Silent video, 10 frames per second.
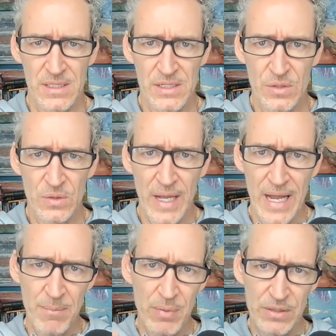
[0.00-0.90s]
Central
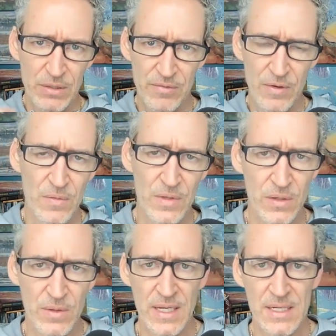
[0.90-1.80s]
app on your phone
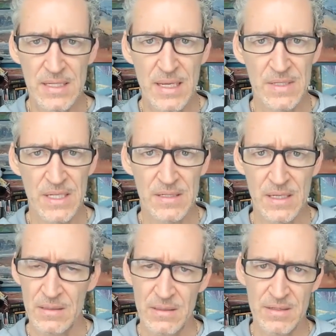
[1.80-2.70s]
that you get as an Amazon seller